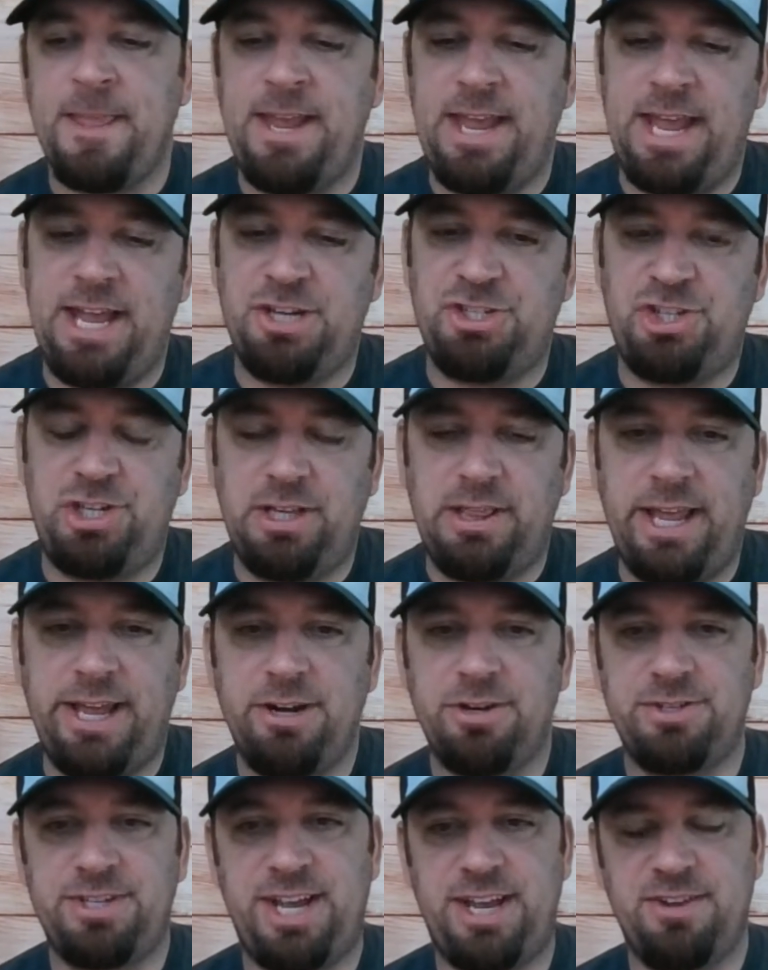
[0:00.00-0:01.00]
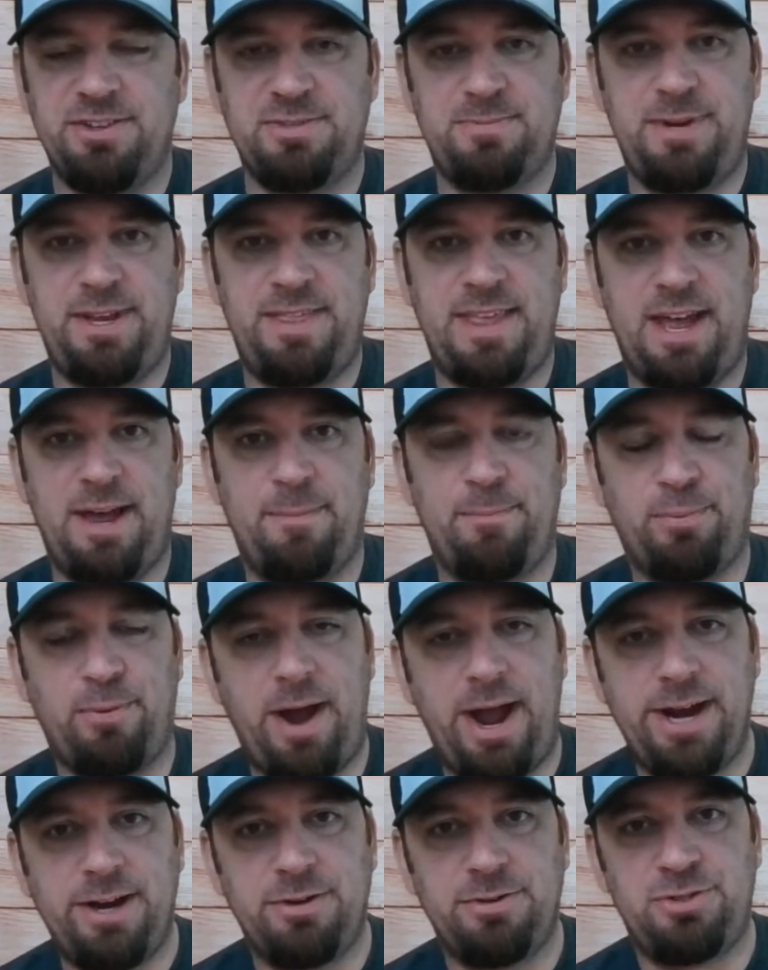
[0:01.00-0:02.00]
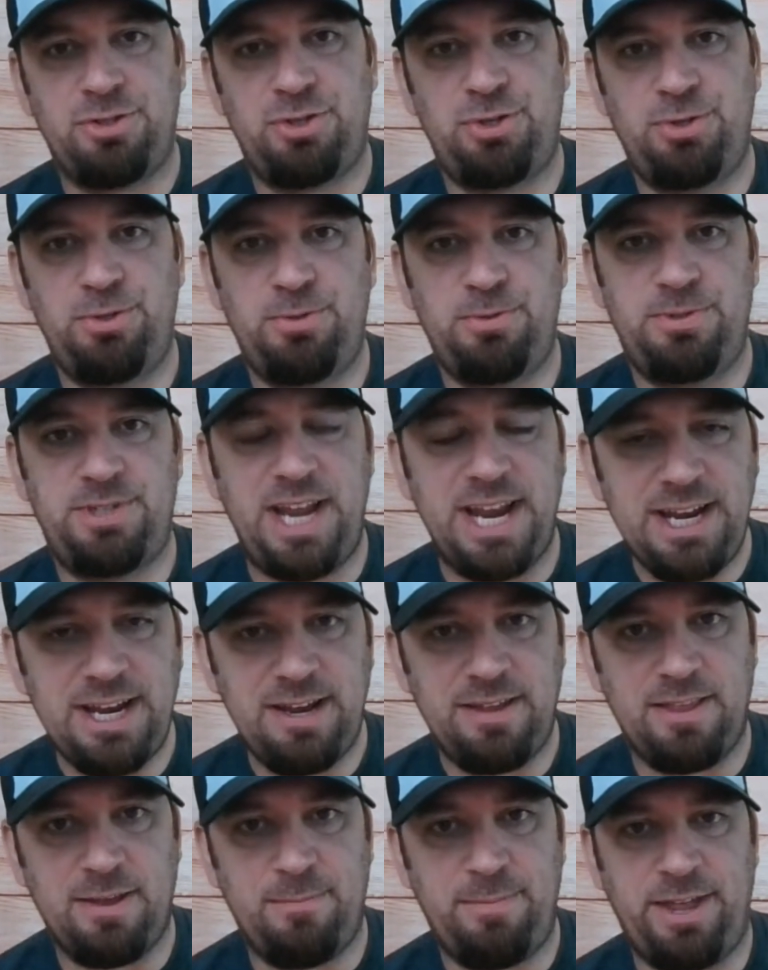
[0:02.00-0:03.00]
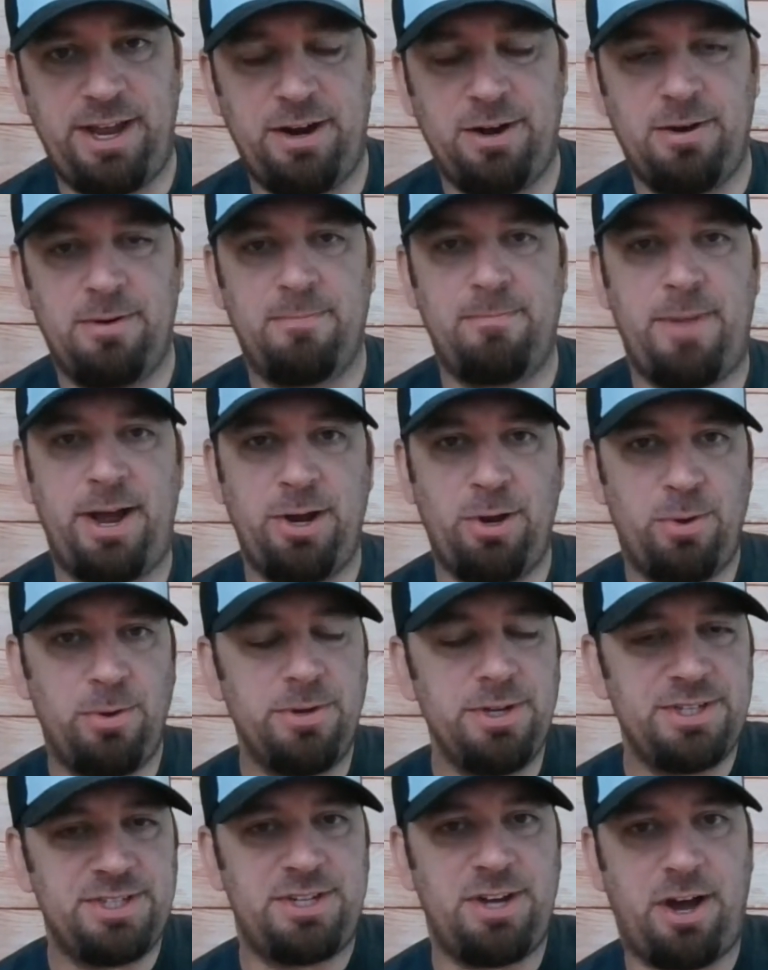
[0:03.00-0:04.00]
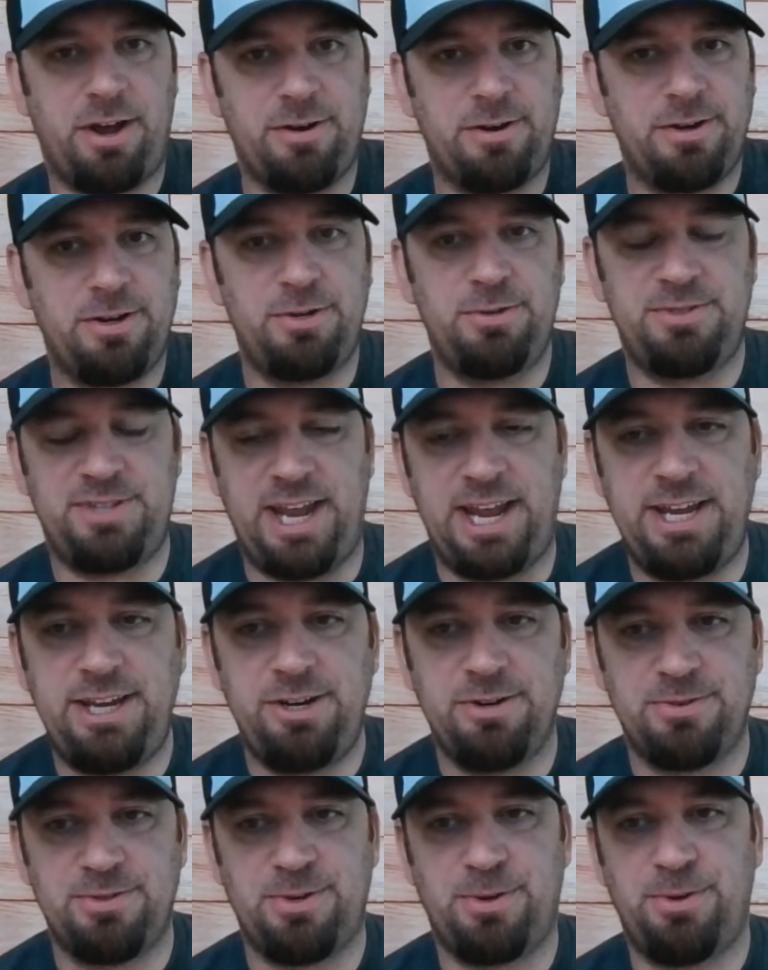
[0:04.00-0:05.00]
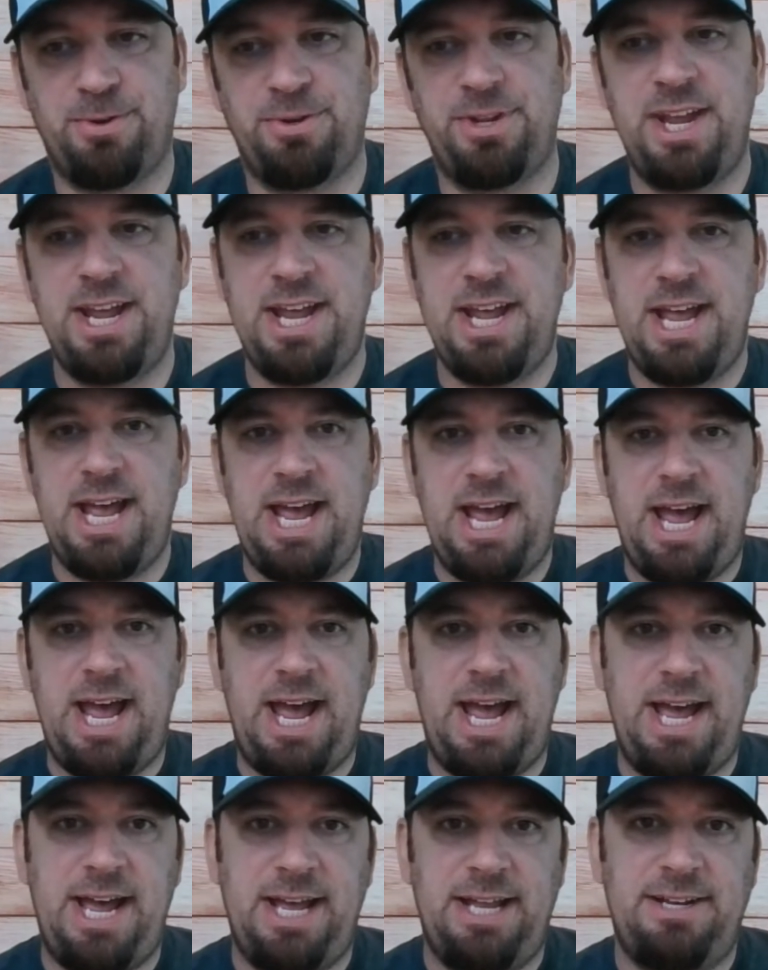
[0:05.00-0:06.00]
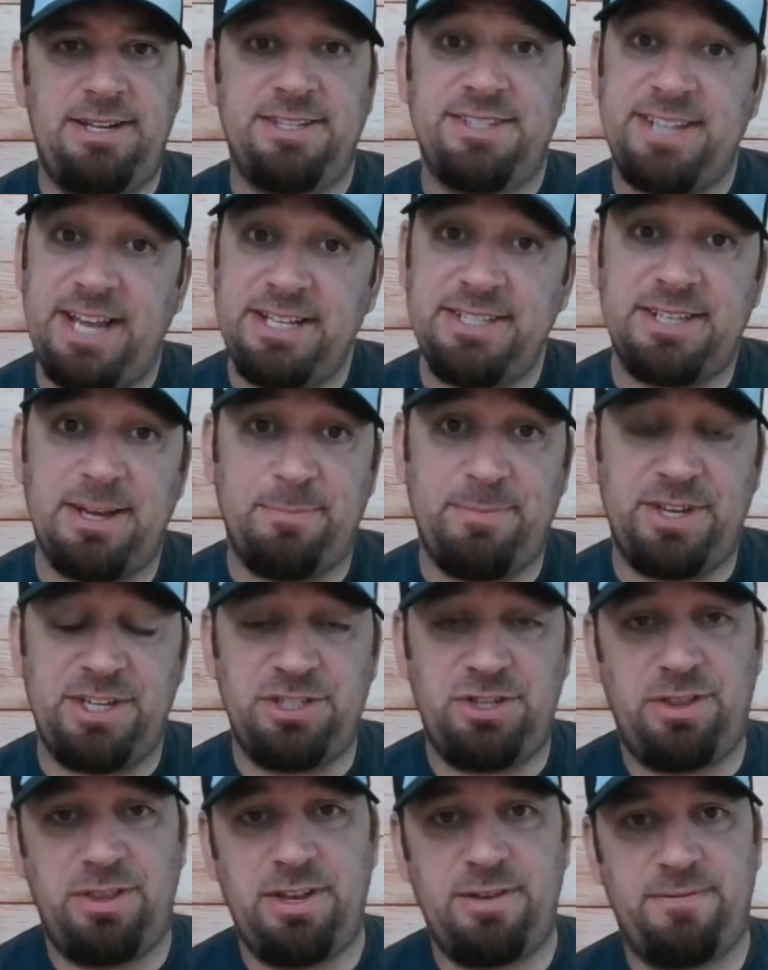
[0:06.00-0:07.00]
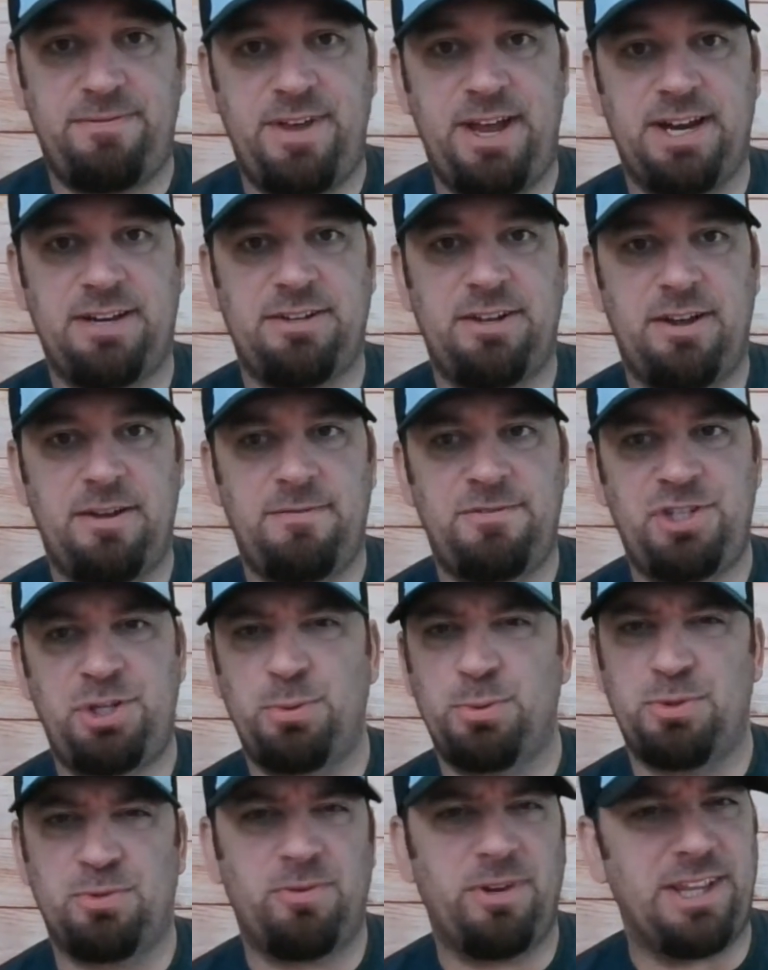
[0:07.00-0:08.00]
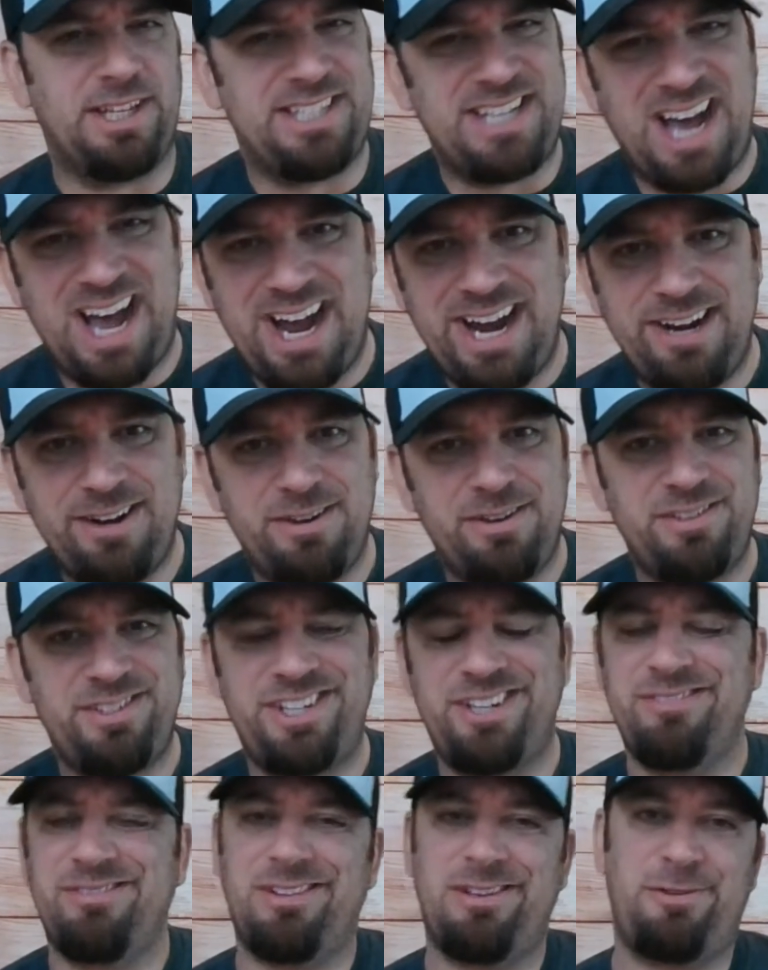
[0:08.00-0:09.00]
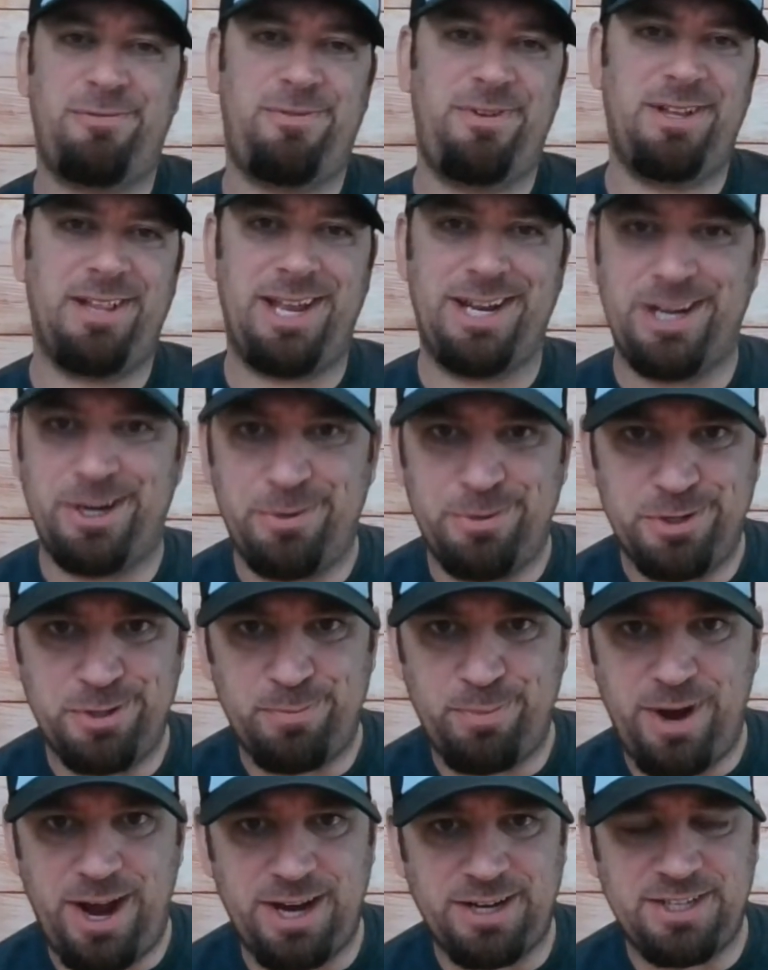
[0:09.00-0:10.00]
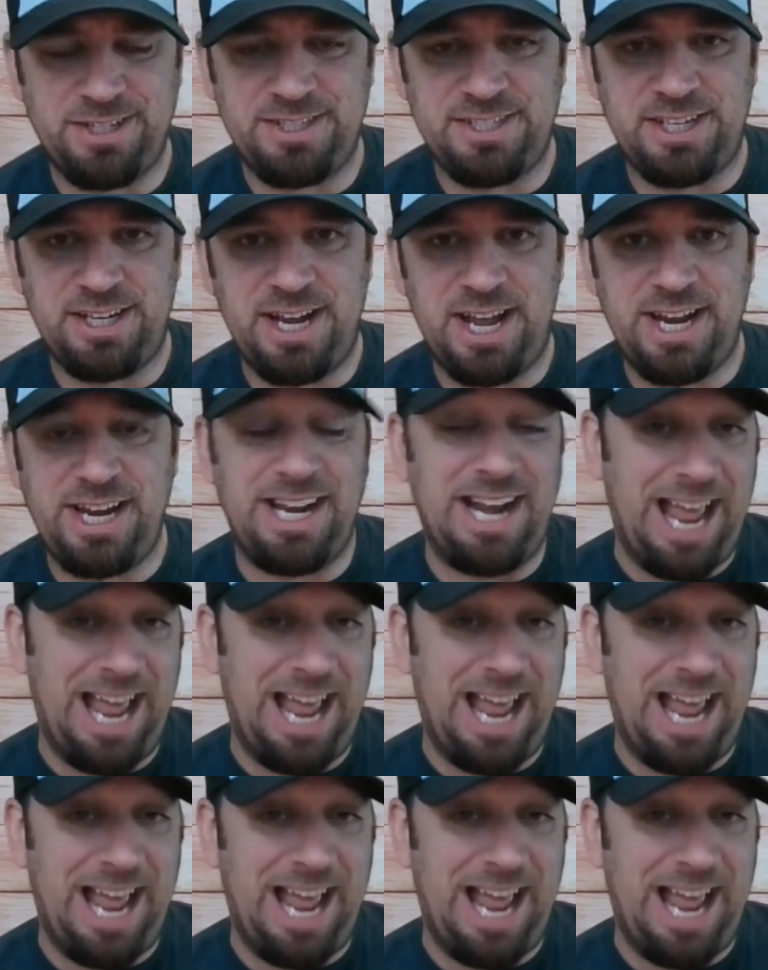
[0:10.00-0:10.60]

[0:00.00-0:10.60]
And she later tells me that prior to taking them there, my oldest daughter, who's eight years old, had said something to the effect of she was really tired, didn't really feel like going to practice tonight.